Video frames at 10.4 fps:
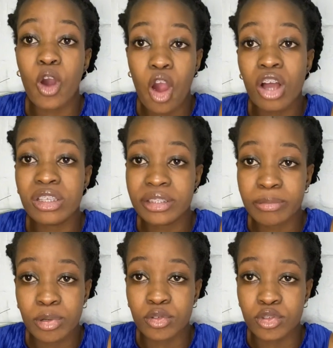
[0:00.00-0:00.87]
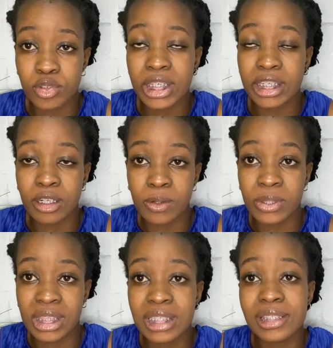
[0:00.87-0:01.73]
are supposed to
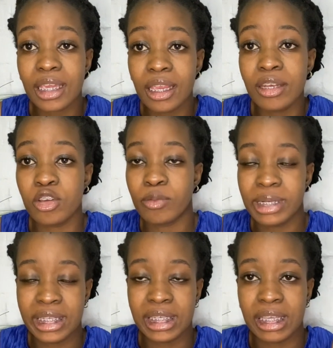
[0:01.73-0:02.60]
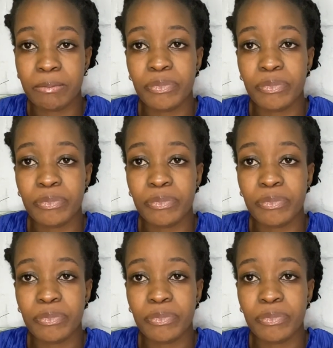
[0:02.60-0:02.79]
include this in your pleading.